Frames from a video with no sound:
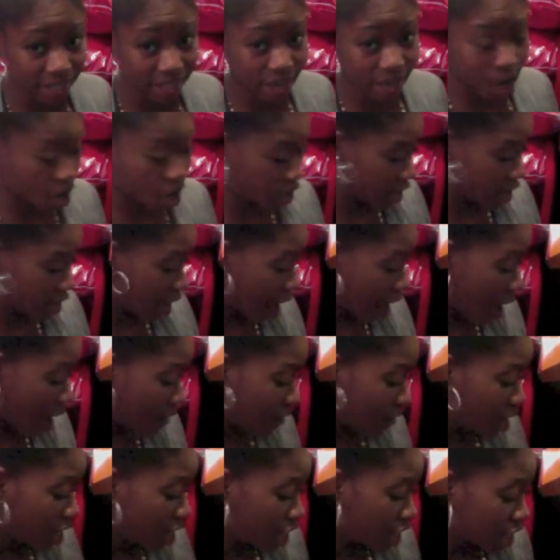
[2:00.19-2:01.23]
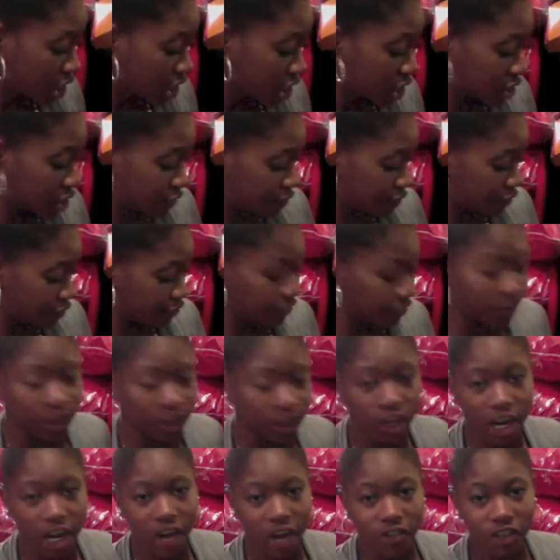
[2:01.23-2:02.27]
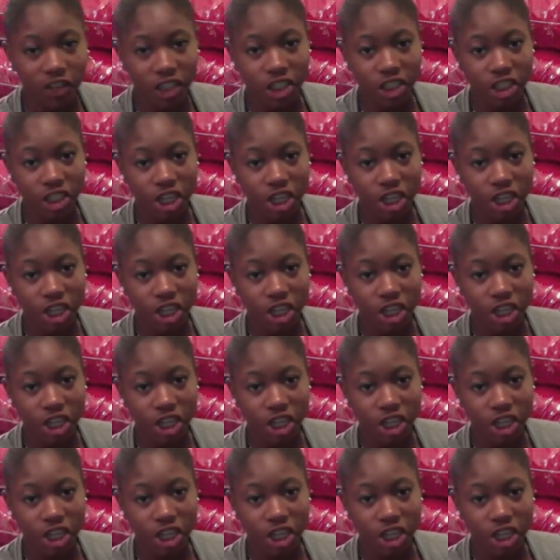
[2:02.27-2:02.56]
I already have to figure out which